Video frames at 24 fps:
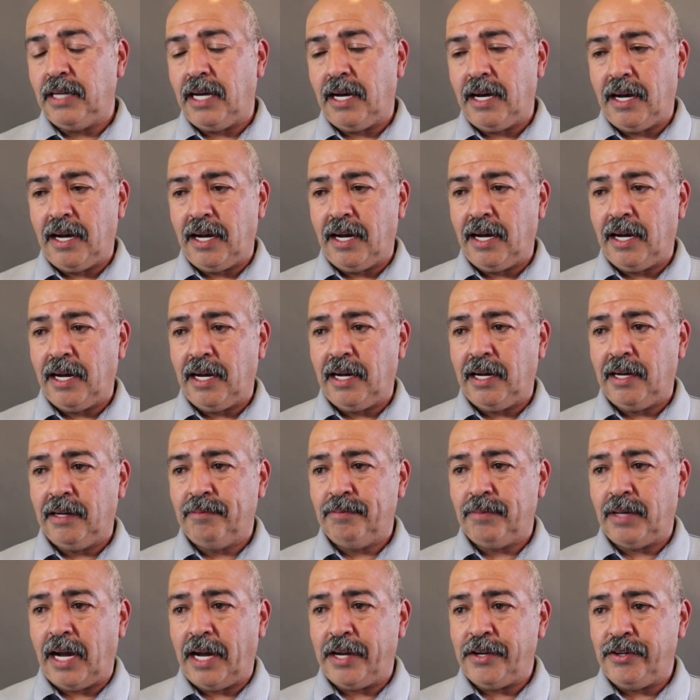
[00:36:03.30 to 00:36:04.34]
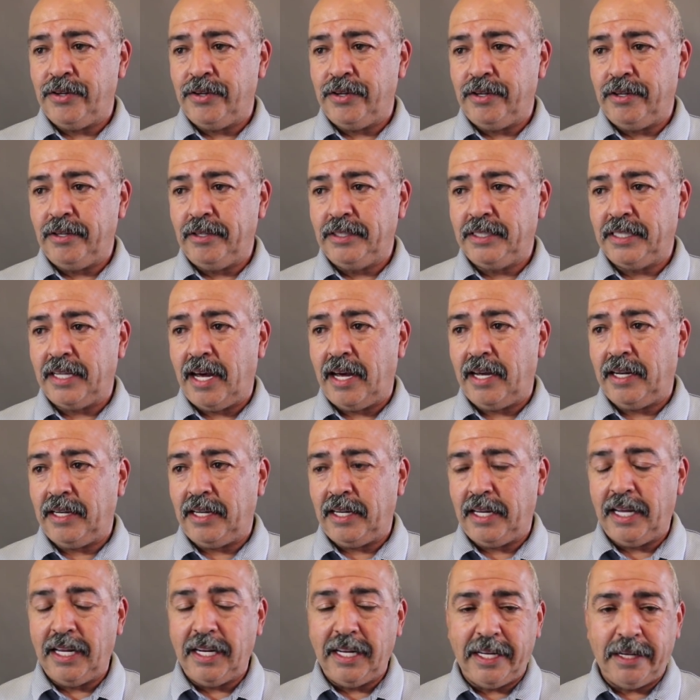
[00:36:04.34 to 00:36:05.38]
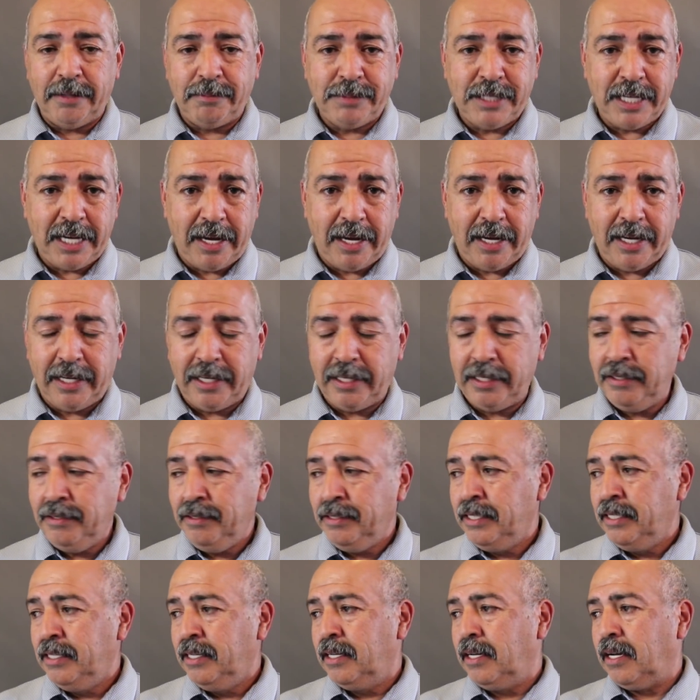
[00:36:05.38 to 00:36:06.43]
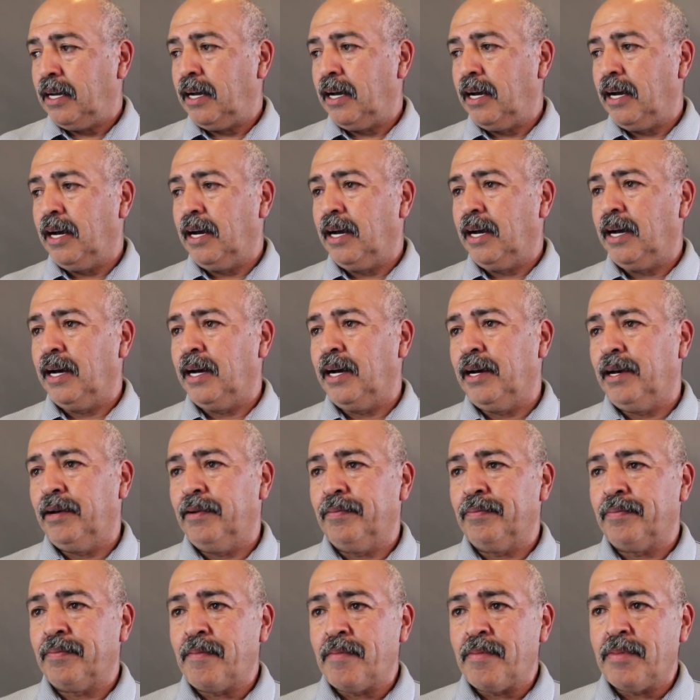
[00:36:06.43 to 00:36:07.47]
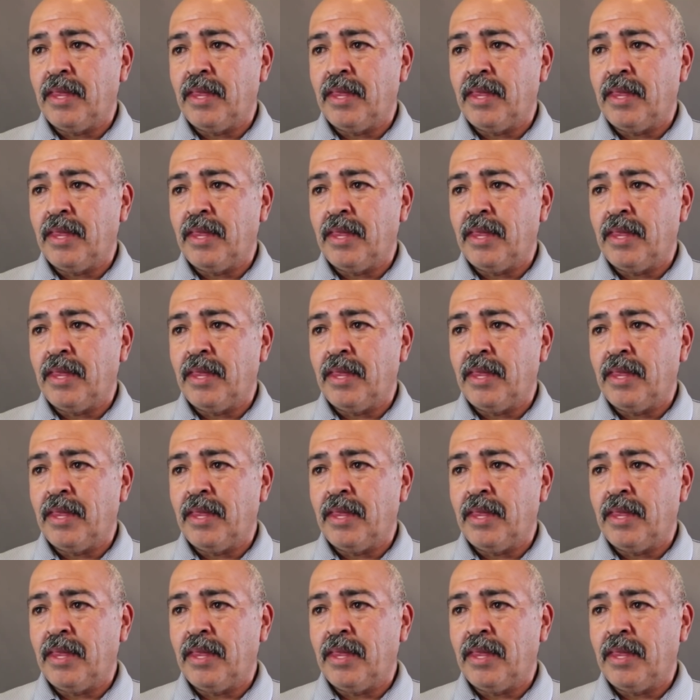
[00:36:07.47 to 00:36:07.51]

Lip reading: I do use that. Helium 10 um,